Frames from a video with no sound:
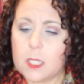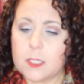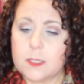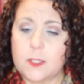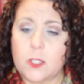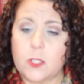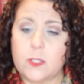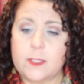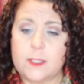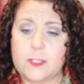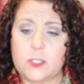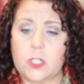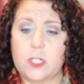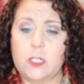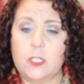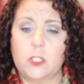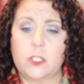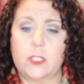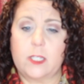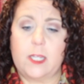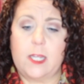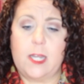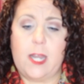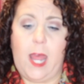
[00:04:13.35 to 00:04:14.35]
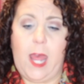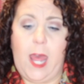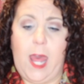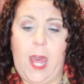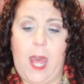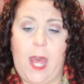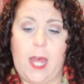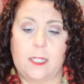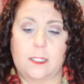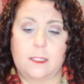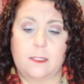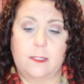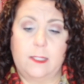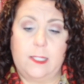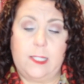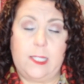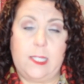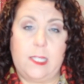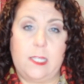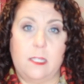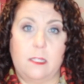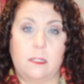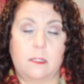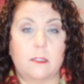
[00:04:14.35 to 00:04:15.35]
So I started looking at
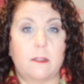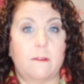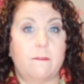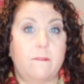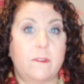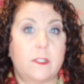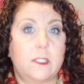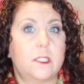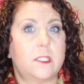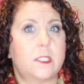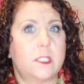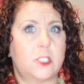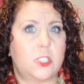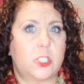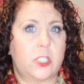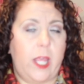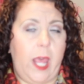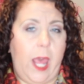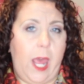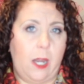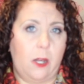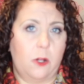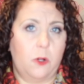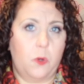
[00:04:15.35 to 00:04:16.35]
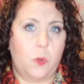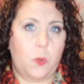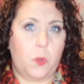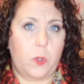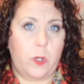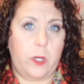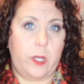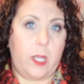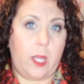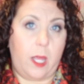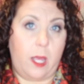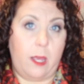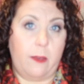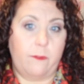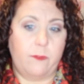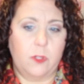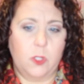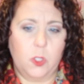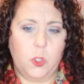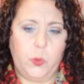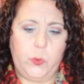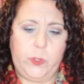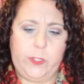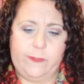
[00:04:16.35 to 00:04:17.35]
the, the vintage category of
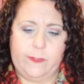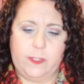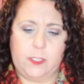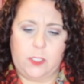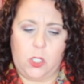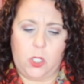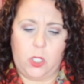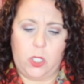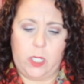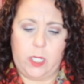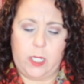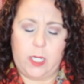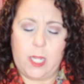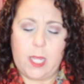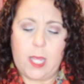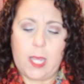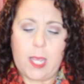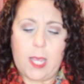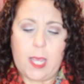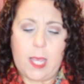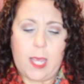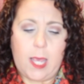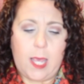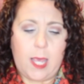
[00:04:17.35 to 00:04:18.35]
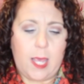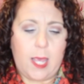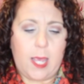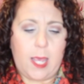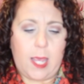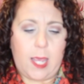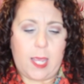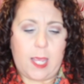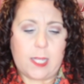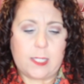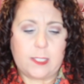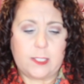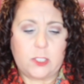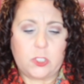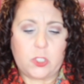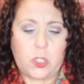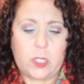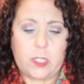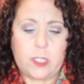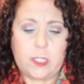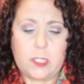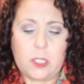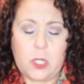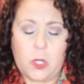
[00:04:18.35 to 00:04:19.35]
the Louis Vuitton and
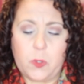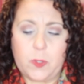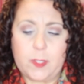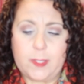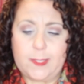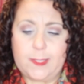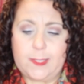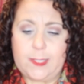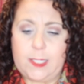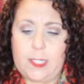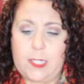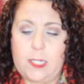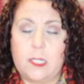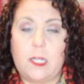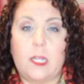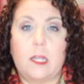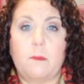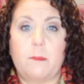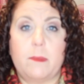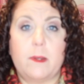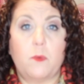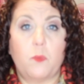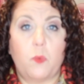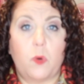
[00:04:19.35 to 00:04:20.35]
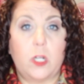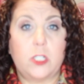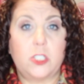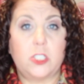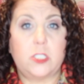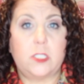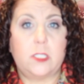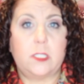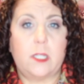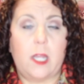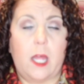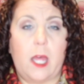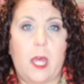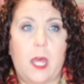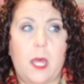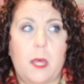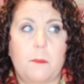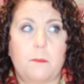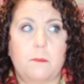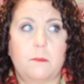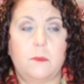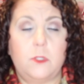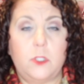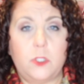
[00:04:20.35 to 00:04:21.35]
started noticing and been watching
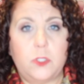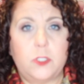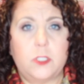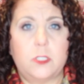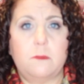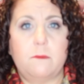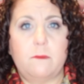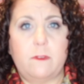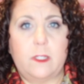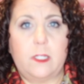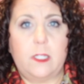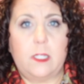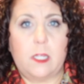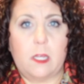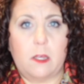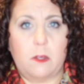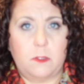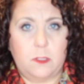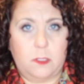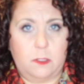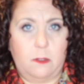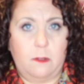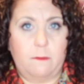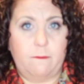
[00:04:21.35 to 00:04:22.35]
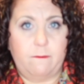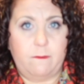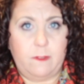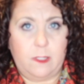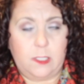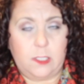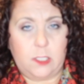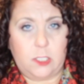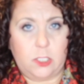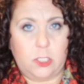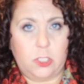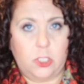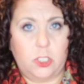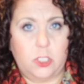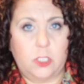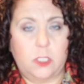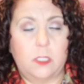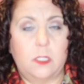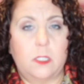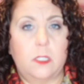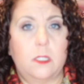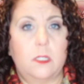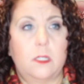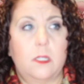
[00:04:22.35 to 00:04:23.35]
um, YouTube videos on vintage